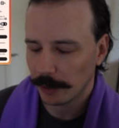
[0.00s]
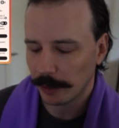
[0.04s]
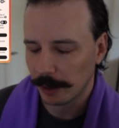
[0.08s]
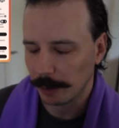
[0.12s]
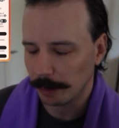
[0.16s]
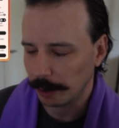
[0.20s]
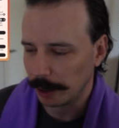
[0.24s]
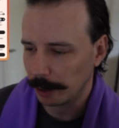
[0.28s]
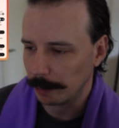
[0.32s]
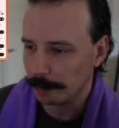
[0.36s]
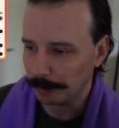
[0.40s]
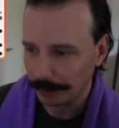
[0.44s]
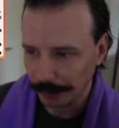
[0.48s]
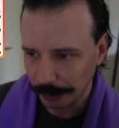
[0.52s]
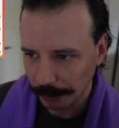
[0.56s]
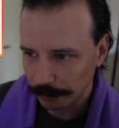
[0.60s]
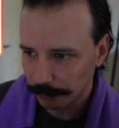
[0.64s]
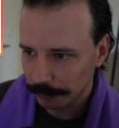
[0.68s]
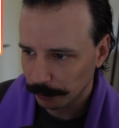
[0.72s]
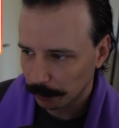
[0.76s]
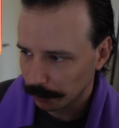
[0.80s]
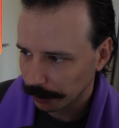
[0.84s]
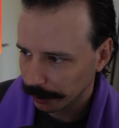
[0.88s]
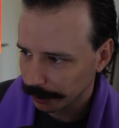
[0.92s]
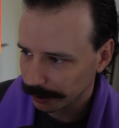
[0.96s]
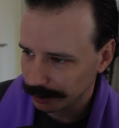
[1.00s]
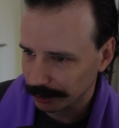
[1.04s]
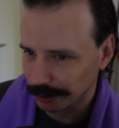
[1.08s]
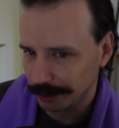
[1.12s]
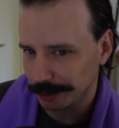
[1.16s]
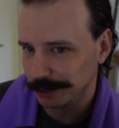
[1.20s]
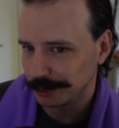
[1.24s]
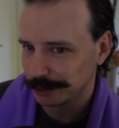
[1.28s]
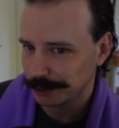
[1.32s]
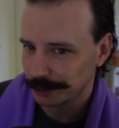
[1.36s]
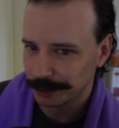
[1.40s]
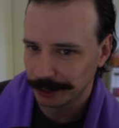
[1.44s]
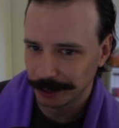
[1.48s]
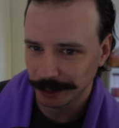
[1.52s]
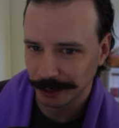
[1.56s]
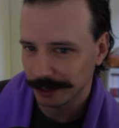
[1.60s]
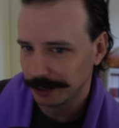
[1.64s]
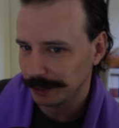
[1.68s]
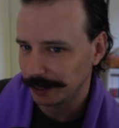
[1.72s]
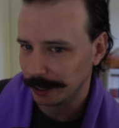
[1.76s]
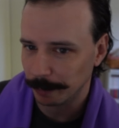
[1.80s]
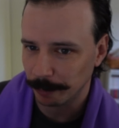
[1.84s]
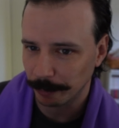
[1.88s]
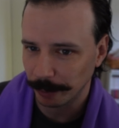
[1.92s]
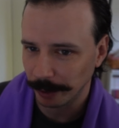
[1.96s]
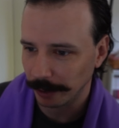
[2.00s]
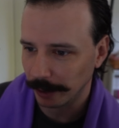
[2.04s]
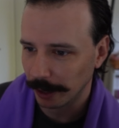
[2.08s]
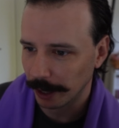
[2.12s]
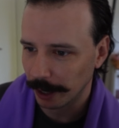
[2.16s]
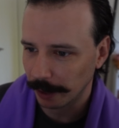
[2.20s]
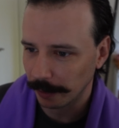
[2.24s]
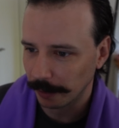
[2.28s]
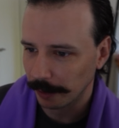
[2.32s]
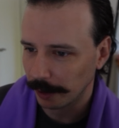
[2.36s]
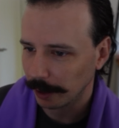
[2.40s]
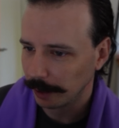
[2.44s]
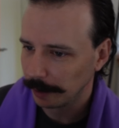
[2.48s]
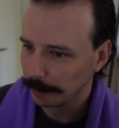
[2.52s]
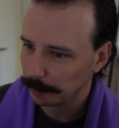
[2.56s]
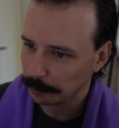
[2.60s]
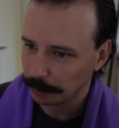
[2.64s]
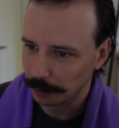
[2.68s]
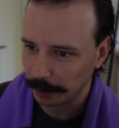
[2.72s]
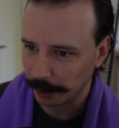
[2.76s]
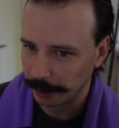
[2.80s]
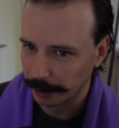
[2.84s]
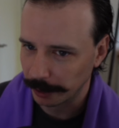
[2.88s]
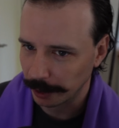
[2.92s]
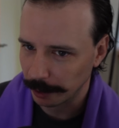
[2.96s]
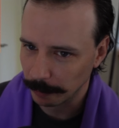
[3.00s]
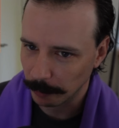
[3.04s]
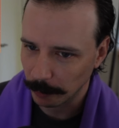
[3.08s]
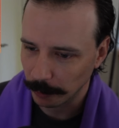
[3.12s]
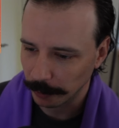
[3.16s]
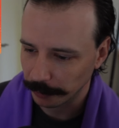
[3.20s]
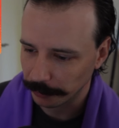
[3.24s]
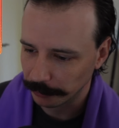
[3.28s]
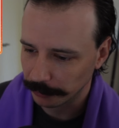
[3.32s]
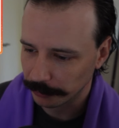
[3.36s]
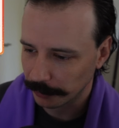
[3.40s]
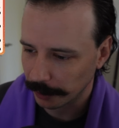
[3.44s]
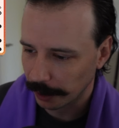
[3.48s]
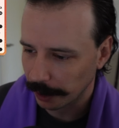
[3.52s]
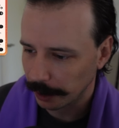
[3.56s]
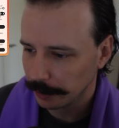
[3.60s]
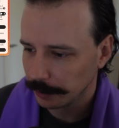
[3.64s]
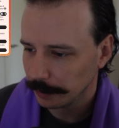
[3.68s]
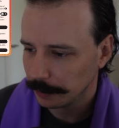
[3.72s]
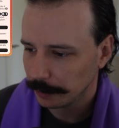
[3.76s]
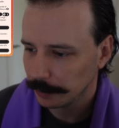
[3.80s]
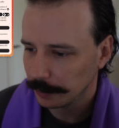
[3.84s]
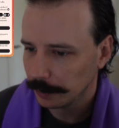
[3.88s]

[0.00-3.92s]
They play Bill for it. You can just get Bill out of there, play Namor instead.